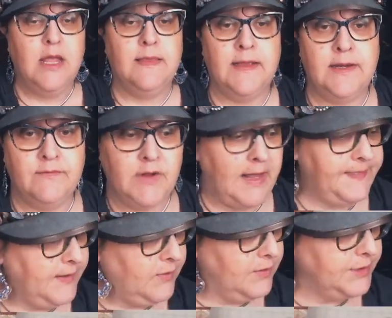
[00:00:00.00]
And then you've got
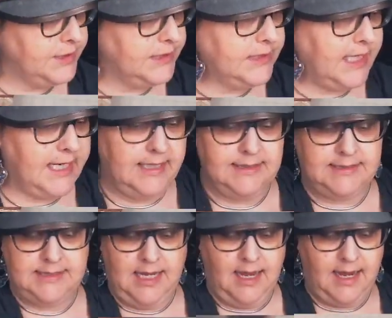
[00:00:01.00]
the gorgeous thing
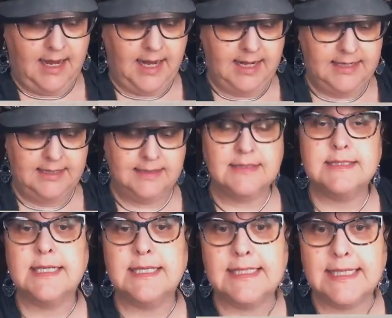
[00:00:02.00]
inside.
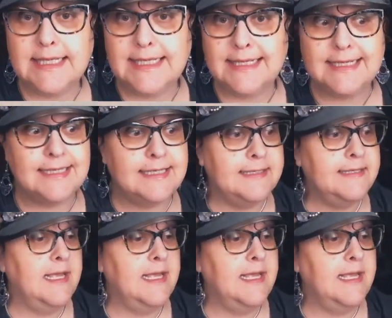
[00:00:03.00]
Ta-da!